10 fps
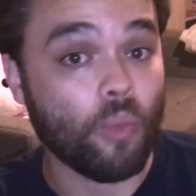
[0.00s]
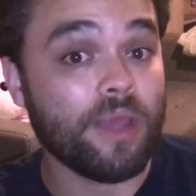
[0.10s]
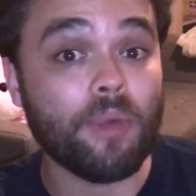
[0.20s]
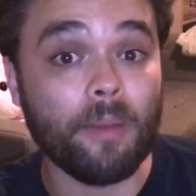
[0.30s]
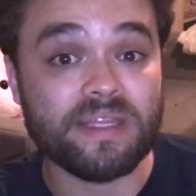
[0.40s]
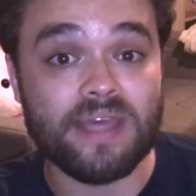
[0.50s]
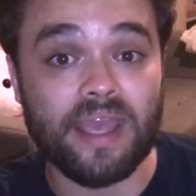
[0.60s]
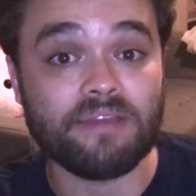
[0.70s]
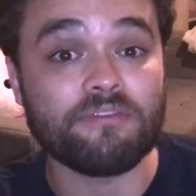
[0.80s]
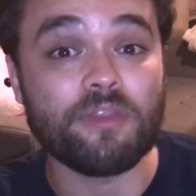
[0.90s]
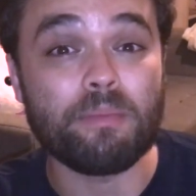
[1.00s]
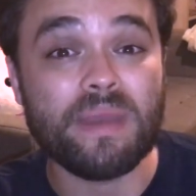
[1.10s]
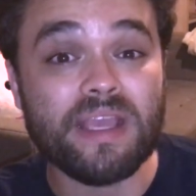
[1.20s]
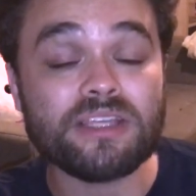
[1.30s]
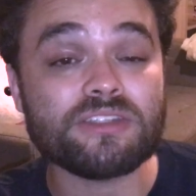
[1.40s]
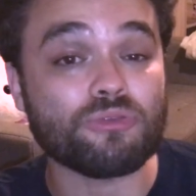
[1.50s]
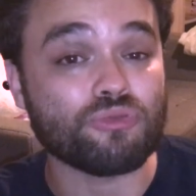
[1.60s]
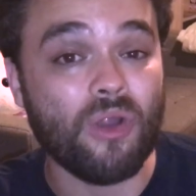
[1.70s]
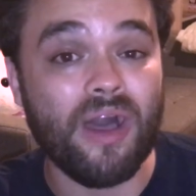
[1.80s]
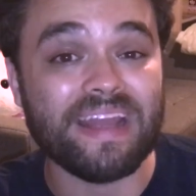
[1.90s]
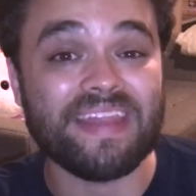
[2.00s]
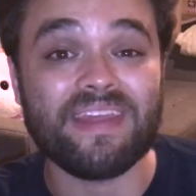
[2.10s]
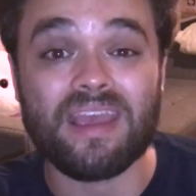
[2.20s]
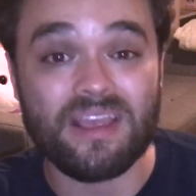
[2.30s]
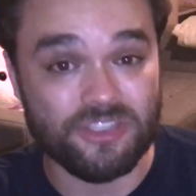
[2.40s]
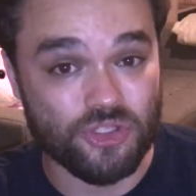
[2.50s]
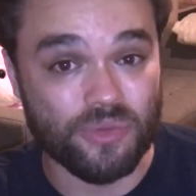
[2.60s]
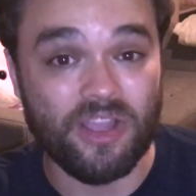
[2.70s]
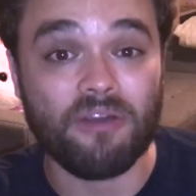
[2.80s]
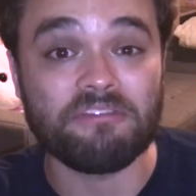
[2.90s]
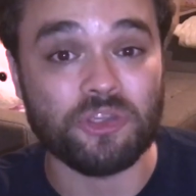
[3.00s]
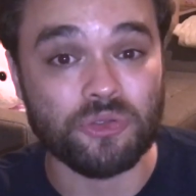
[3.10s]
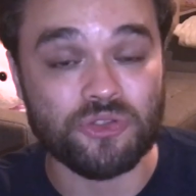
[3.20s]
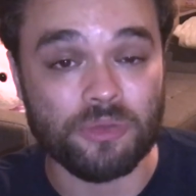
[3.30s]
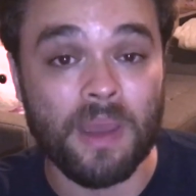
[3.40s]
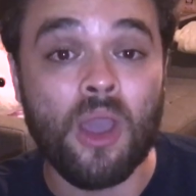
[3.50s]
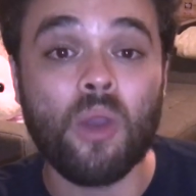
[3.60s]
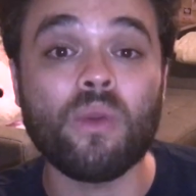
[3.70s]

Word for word: We might be taken for the biggest ride in the history of YouTube.